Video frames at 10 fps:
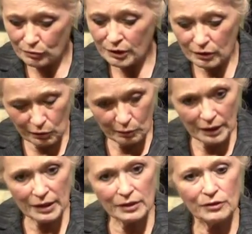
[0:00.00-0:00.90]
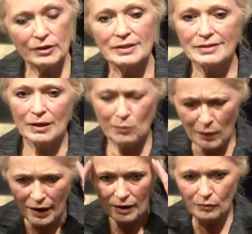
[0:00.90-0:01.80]
You can go in and you can say,
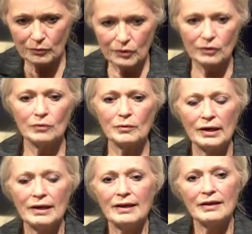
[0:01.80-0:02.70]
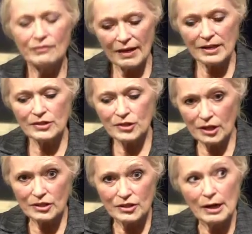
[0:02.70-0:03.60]
wow, if that
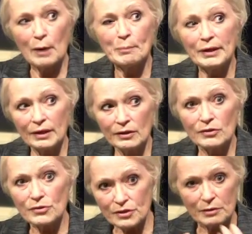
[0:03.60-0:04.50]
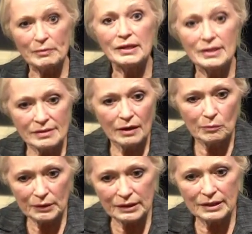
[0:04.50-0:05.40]
judge appears to me as
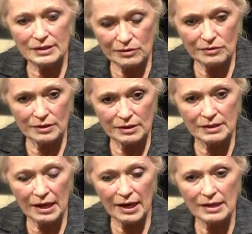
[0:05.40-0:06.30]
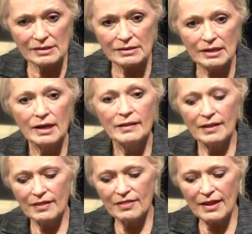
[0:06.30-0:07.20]
I read this case
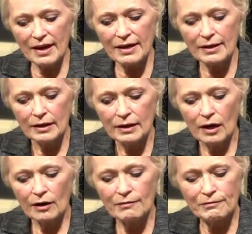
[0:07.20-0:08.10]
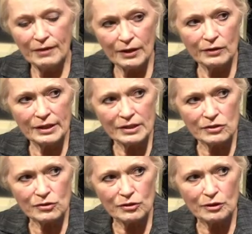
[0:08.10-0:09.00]
that they are very
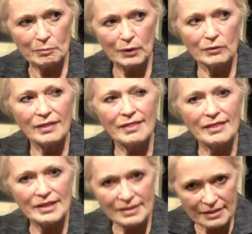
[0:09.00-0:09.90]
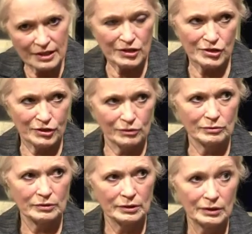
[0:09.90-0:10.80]
concerned about this
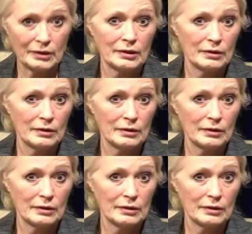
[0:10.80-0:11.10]
issue.